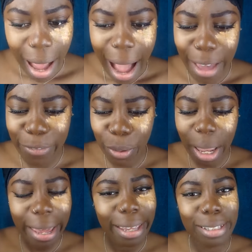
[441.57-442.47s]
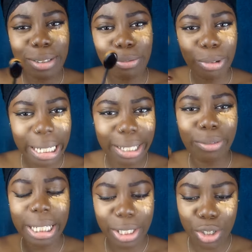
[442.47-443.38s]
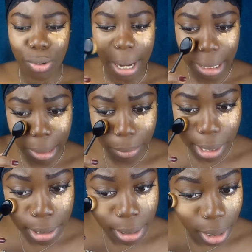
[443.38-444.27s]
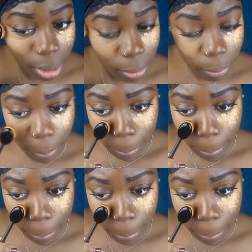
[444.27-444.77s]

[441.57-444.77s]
I feel like it's really dragging my skin,